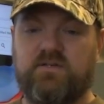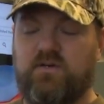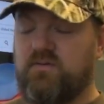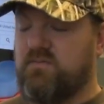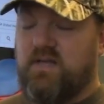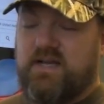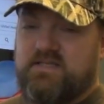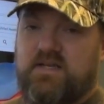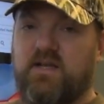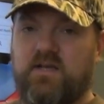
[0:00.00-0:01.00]
So like I
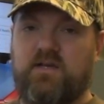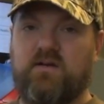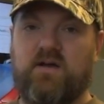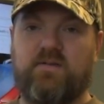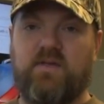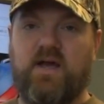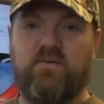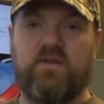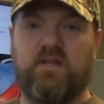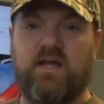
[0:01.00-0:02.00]
said, you know I, I
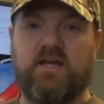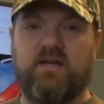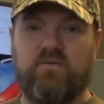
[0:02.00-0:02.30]
really like it.